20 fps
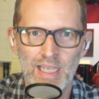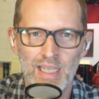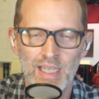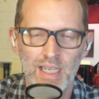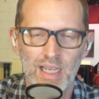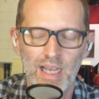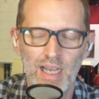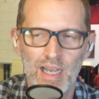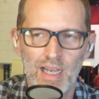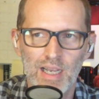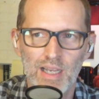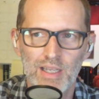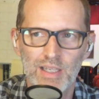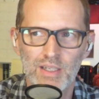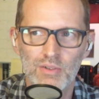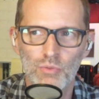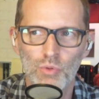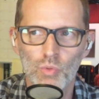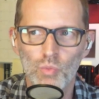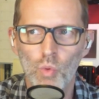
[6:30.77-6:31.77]
Uh,
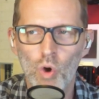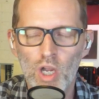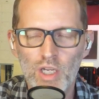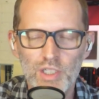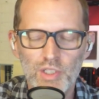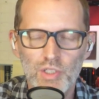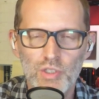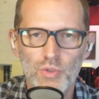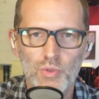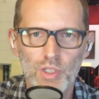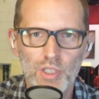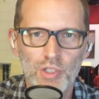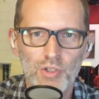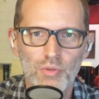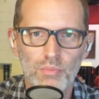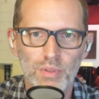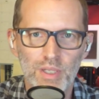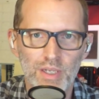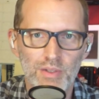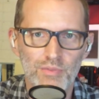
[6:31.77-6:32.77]
walk us through a little
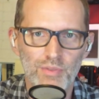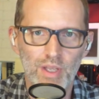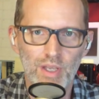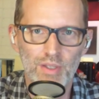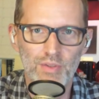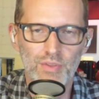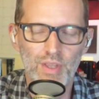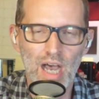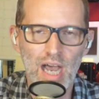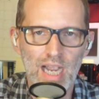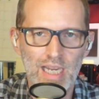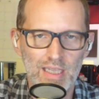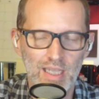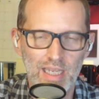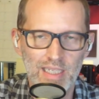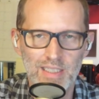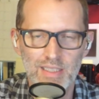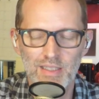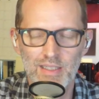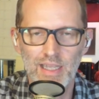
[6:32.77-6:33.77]
bit of the, the
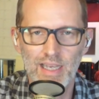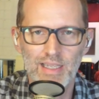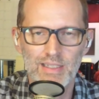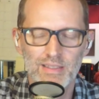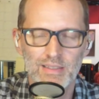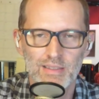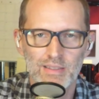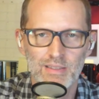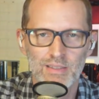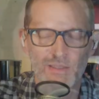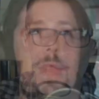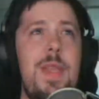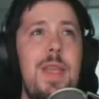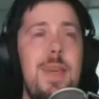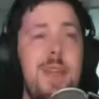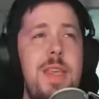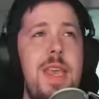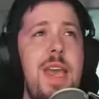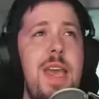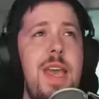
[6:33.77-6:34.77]
highlights of that.
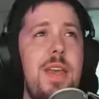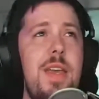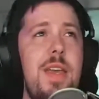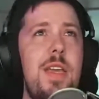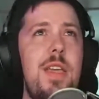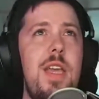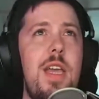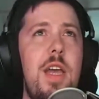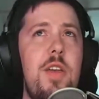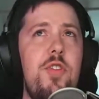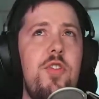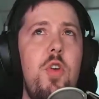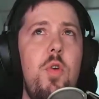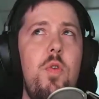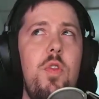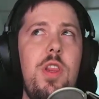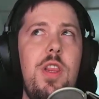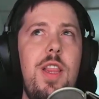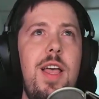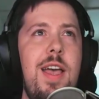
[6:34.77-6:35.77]
Yeah, yeah, yeah.
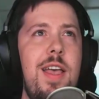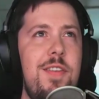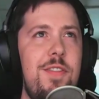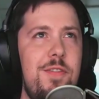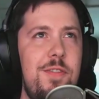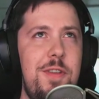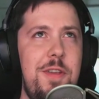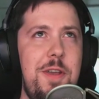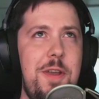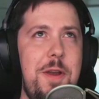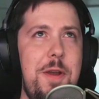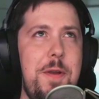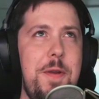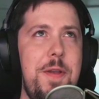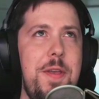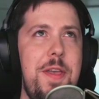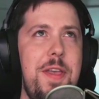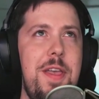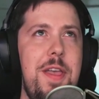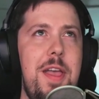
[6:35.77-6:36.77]
So last year,
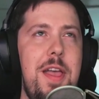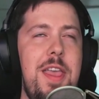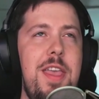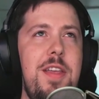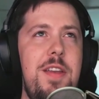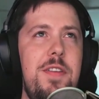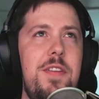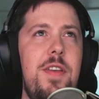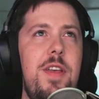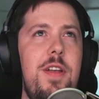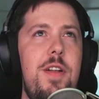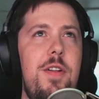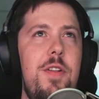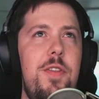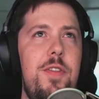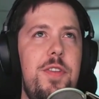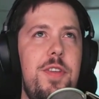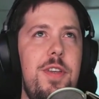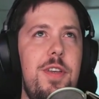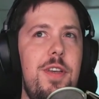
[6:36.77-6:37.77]

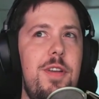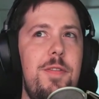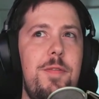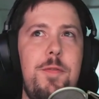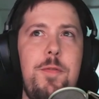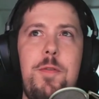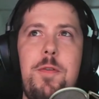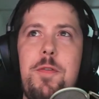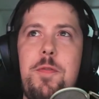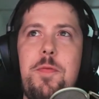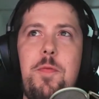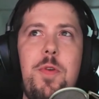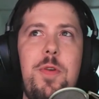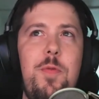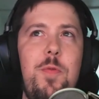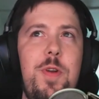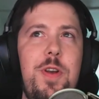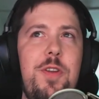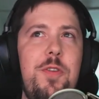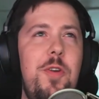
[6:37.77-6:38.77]
Intel did for
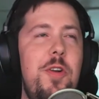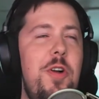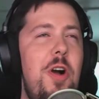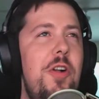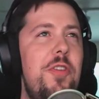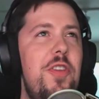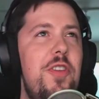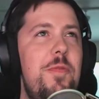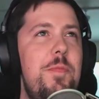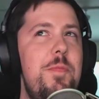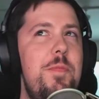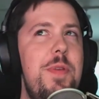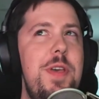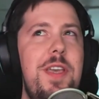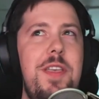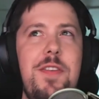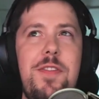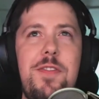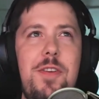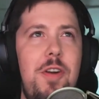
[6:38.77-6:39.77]
what, what it called its
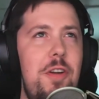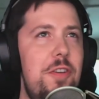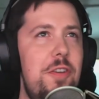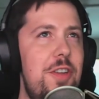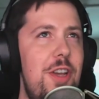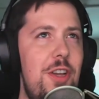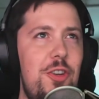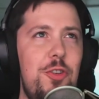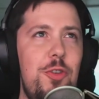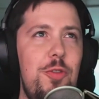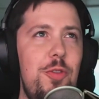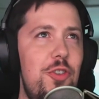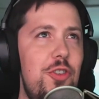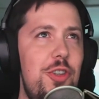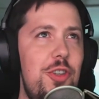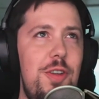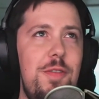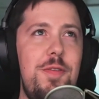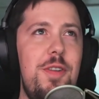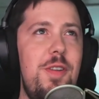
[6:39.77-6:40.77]
biggest architectural
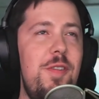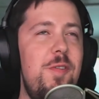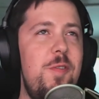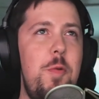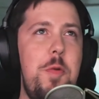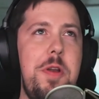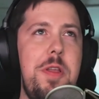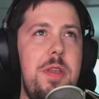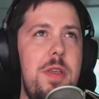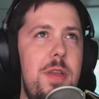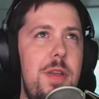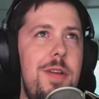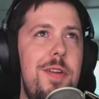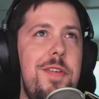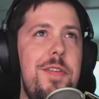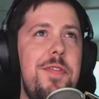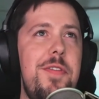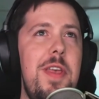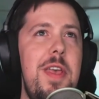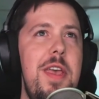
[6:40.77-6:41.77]
shift in 40
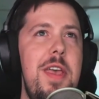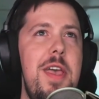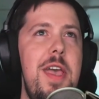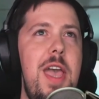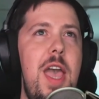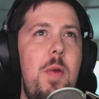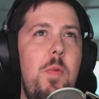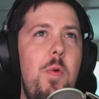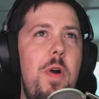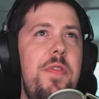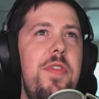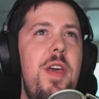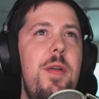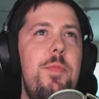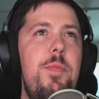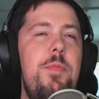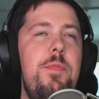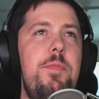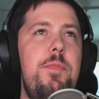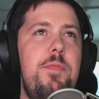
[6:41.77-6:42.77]
years. And what that
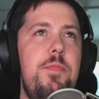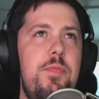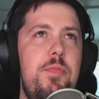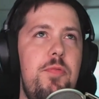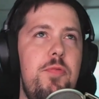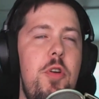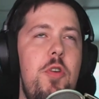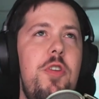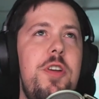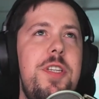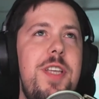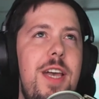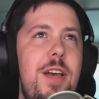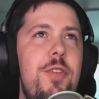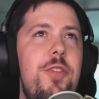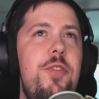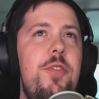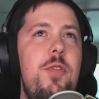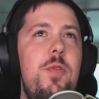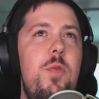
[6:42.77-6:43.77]
broke
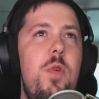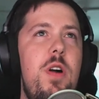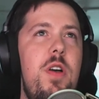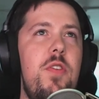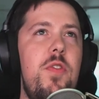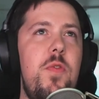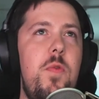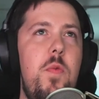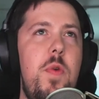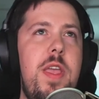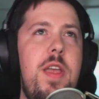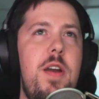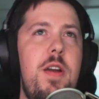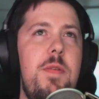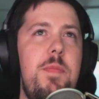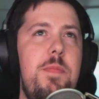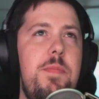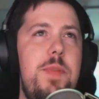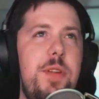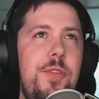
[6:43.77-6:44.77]
down to was we
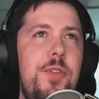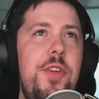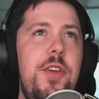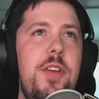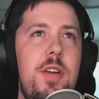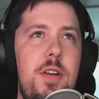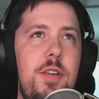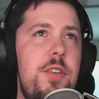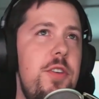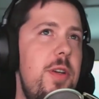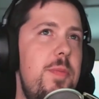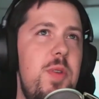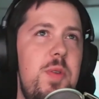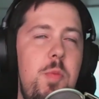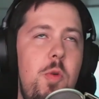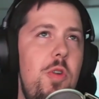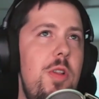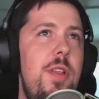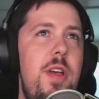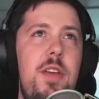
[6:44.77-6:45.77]
are building our chips
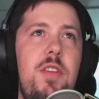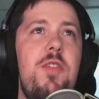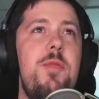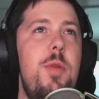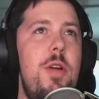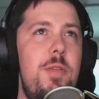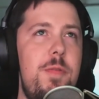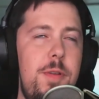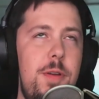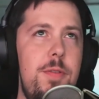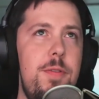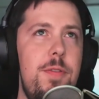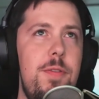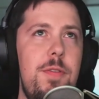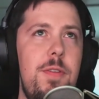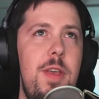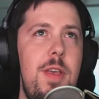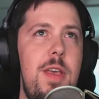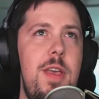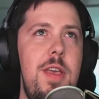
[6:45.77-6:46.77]
more like
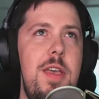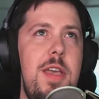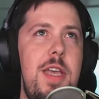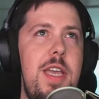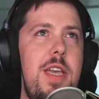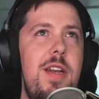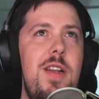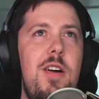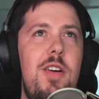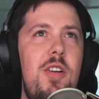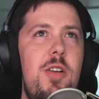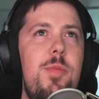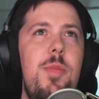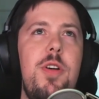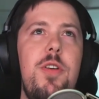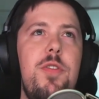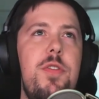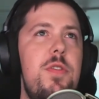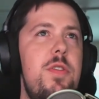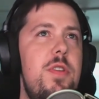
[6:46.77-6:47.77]
smartphones in
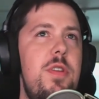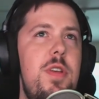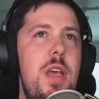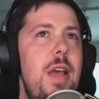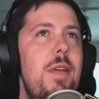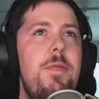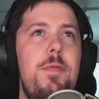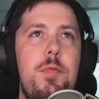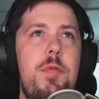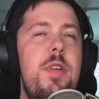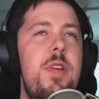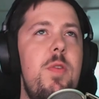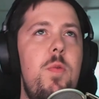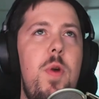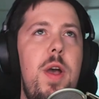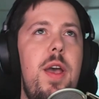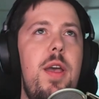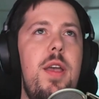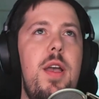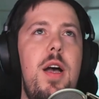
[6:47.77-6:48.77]
almost every
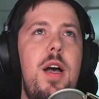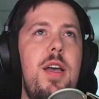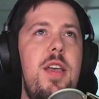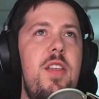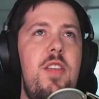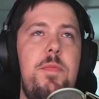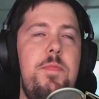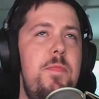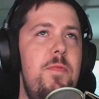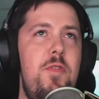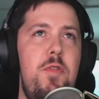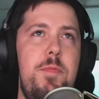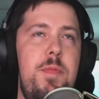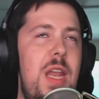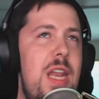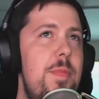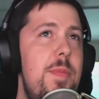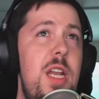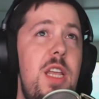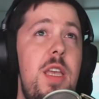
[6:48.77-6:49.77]
way. Uh, it, for
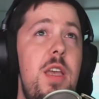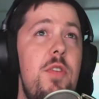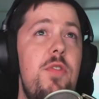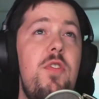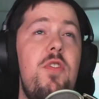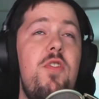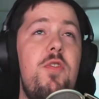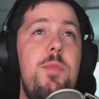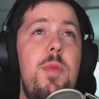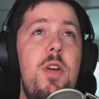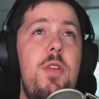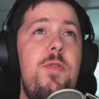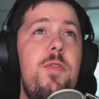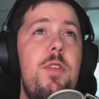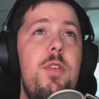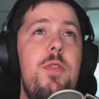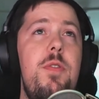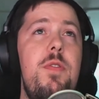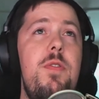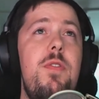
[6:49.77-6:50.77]
many, many years,
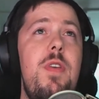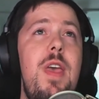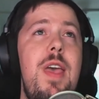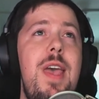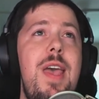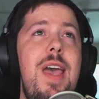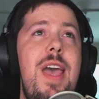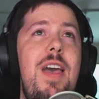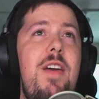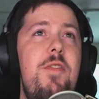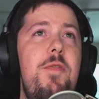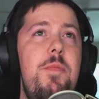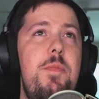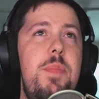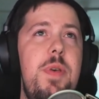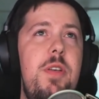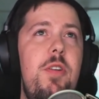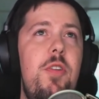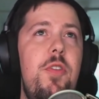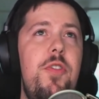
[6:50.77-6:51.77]
smartphones have
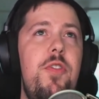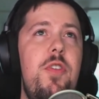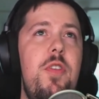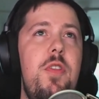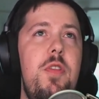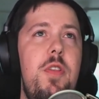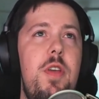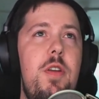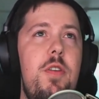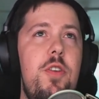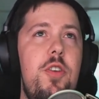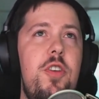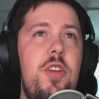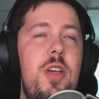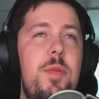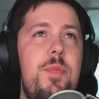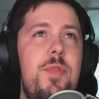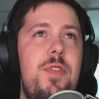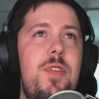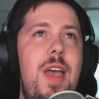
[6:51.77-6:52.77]
built their
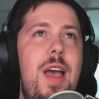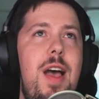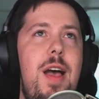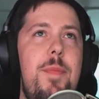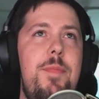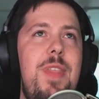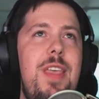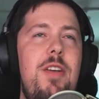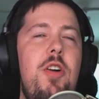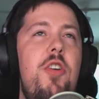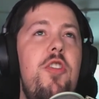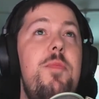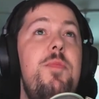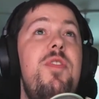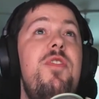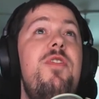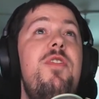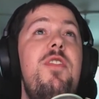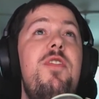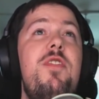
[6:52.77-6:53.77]
chips. Uh, they call them
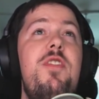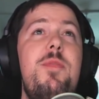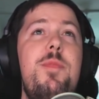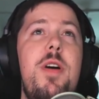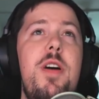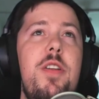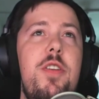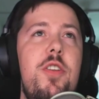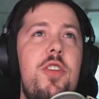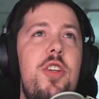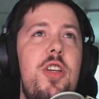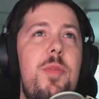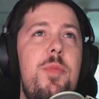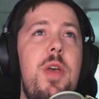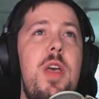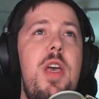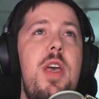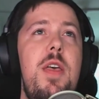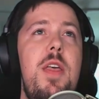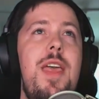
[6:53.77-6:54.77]
system on chip,
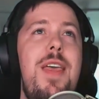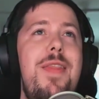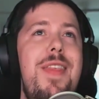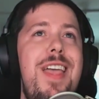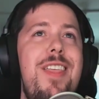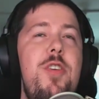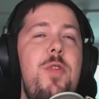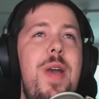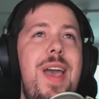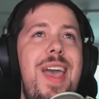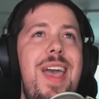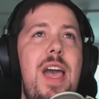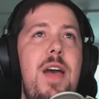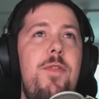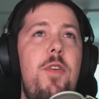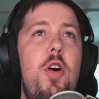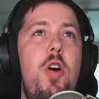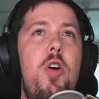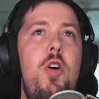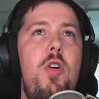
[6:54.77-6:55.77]
in that you
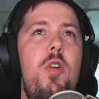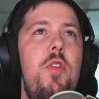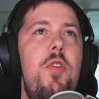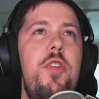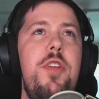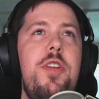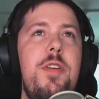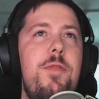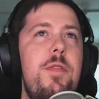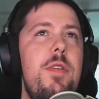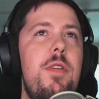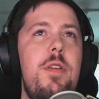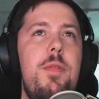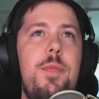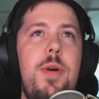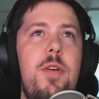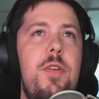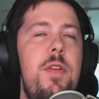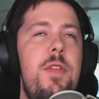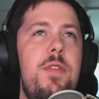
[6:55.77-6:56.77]
have all the different
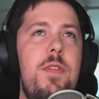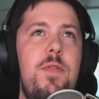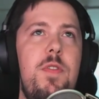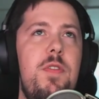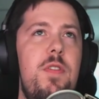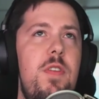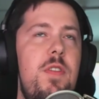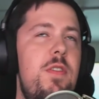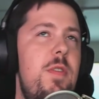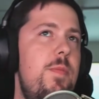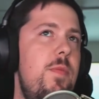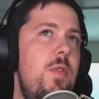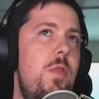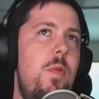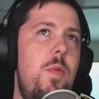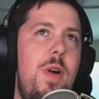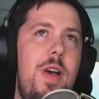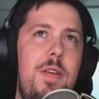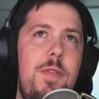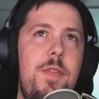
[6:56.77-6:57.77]
components of the system the
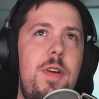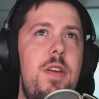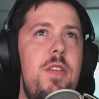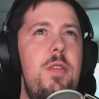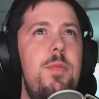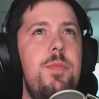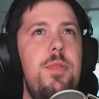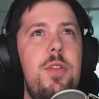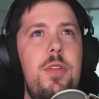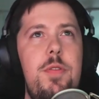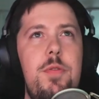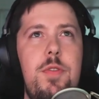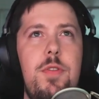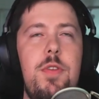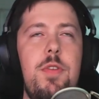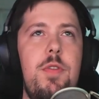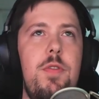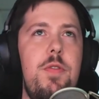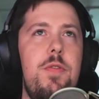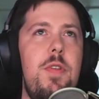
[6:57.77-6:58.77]
Wi Fi, the
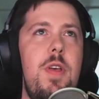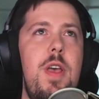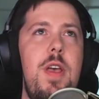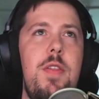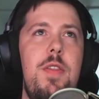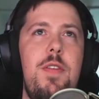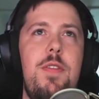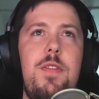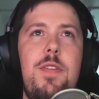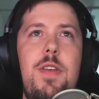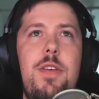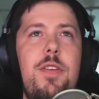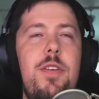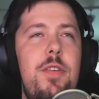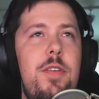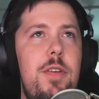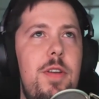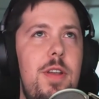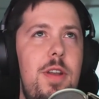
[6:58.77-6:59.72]
Bluetooth, the cellular